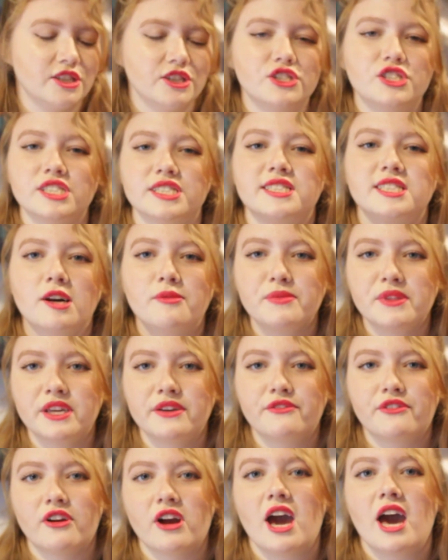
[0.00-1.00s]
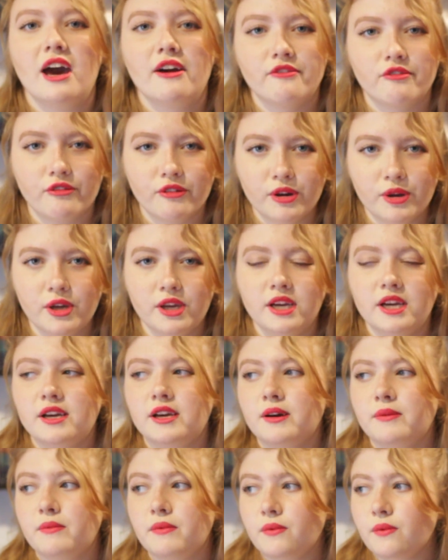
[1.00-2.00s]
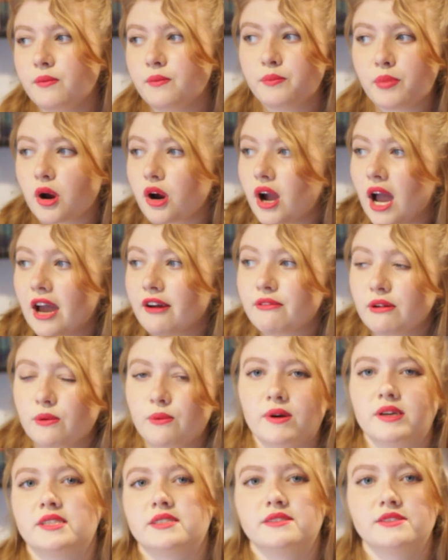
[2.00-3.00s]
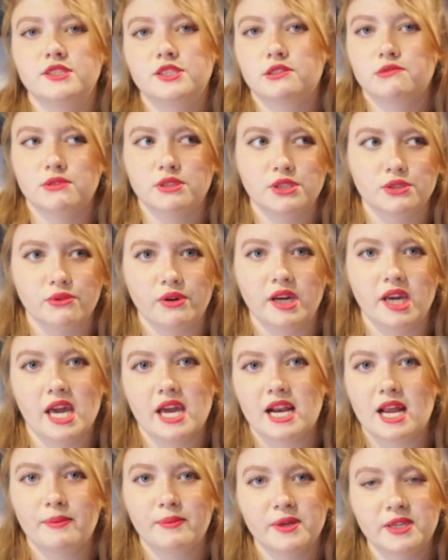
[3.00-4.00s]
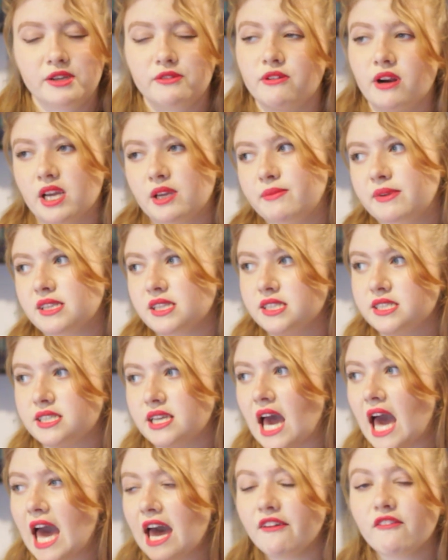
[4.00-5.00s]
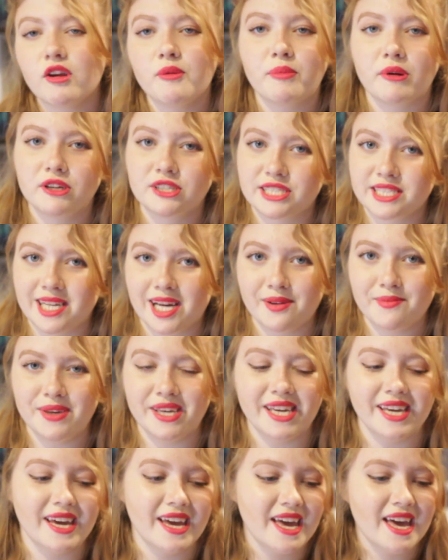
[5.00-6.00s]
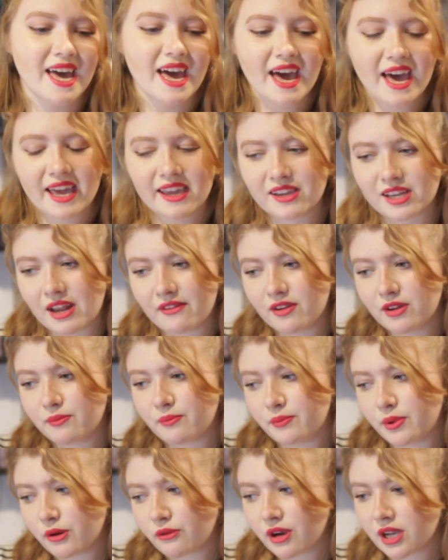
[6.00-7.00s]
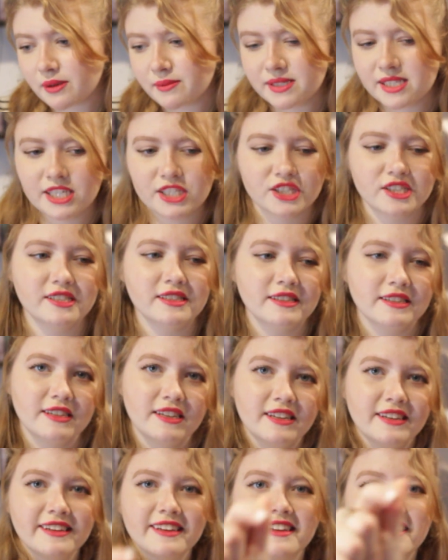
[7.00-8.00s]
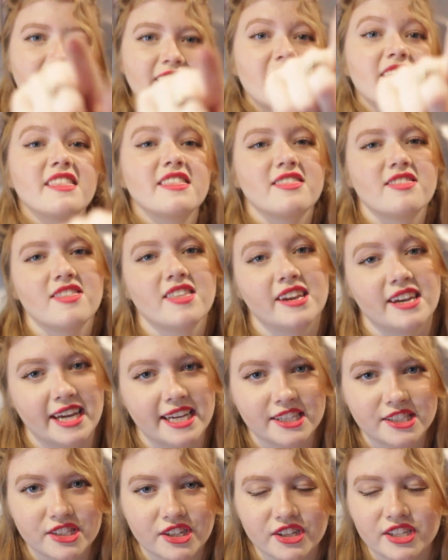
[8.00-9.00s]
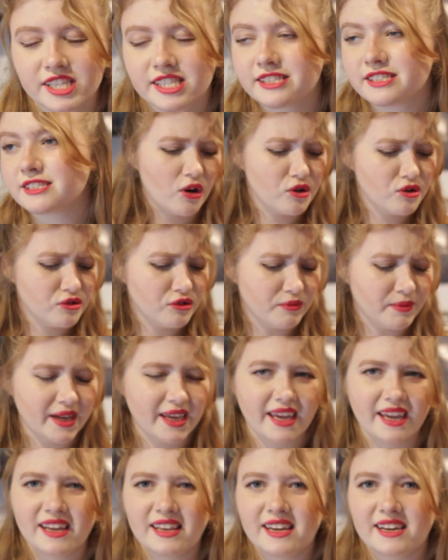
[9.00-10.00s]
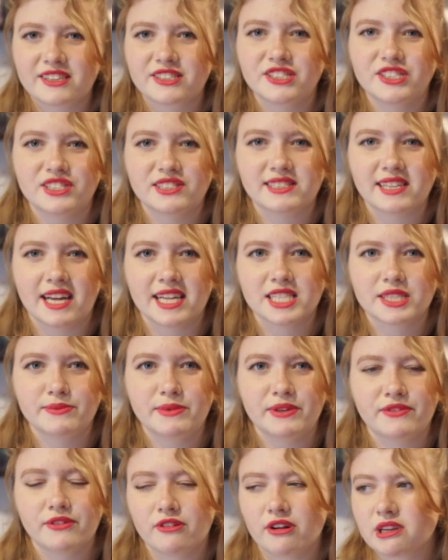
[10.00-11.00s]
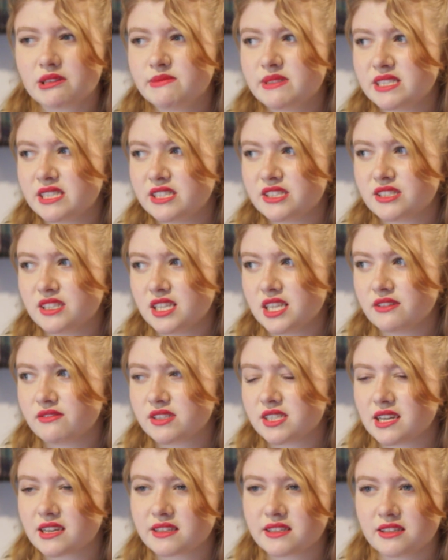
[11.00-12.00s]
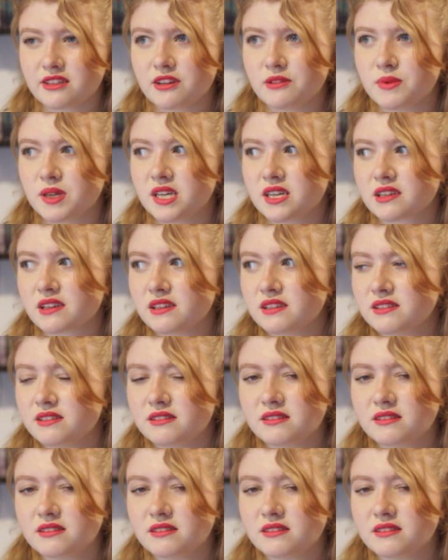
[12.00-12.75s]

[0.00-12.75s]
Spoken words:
There's just something for everyone to enjoy, and I'm gonna recommend this to every person I meet. Hey, can I have a book recommendation? The Night Circus. Oh, my aunt actually just asked me for a recommendation. I never texted her back.